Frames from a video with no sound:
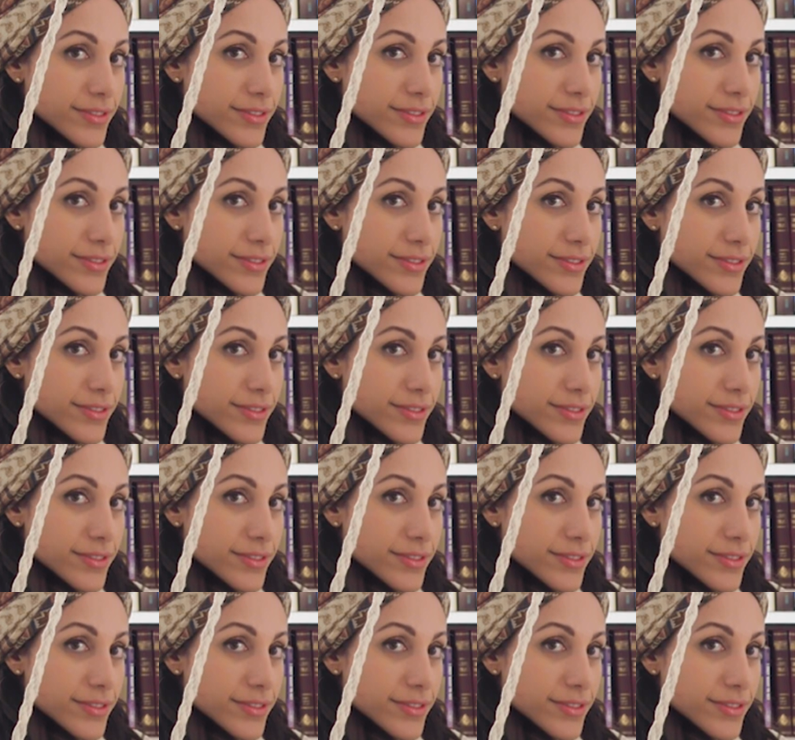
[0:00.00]

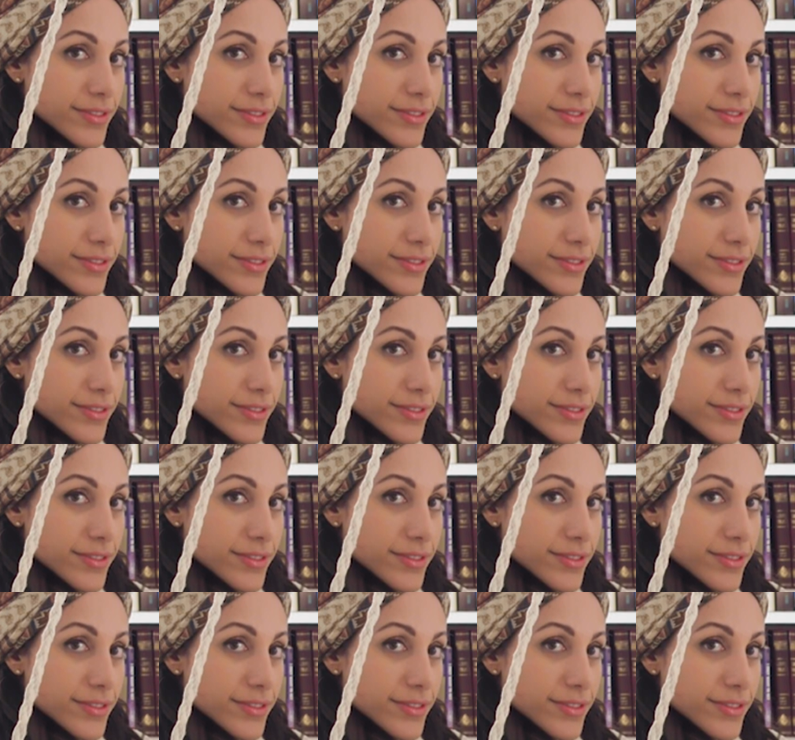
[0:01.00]

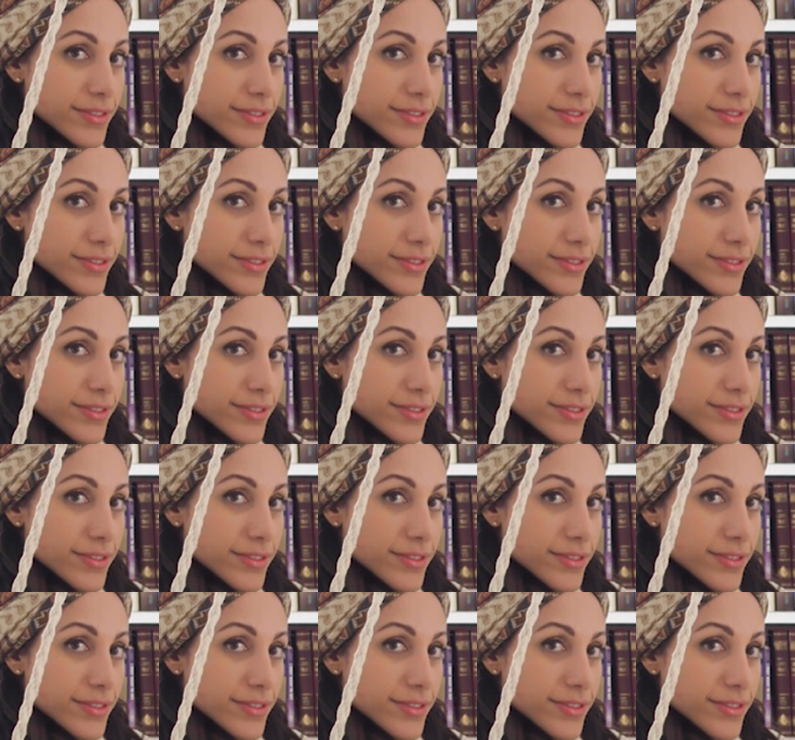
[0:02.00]

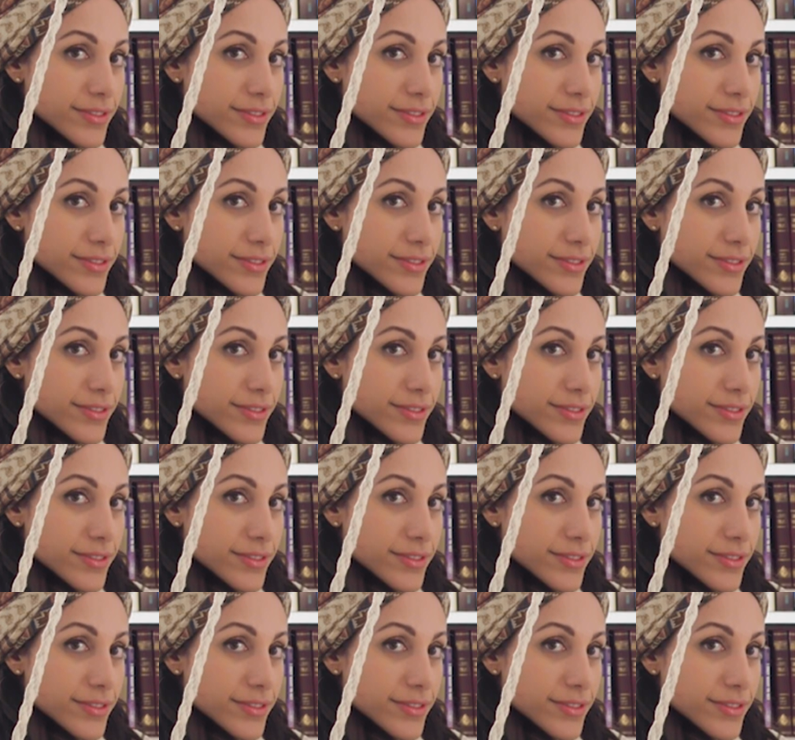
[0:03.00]

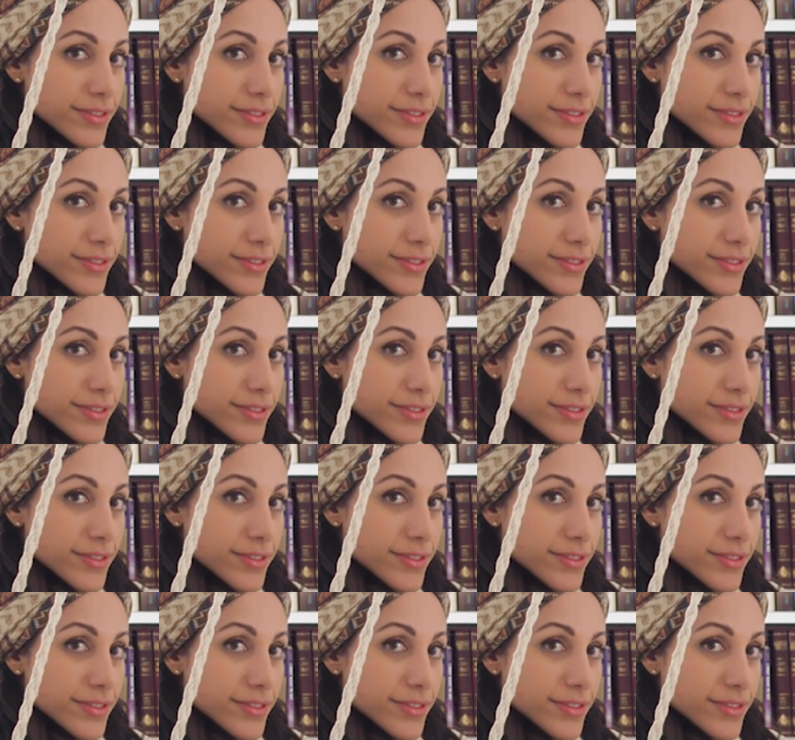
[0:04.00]
The face doesn't move, so there is nothing to read.